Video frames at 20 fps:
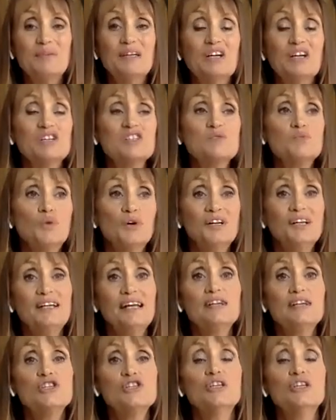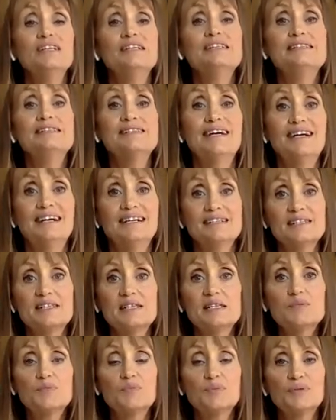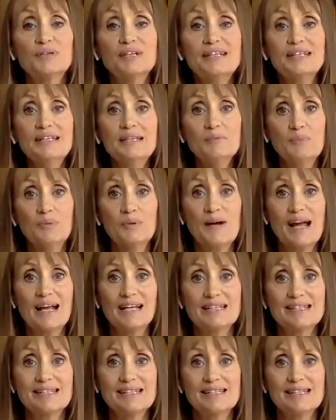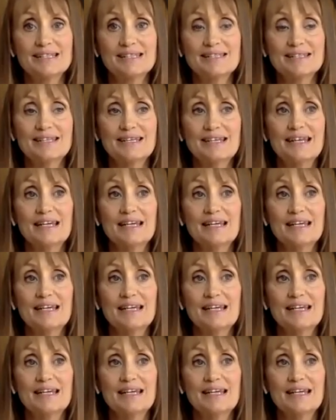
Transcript: Because what it actually does, this breathing practice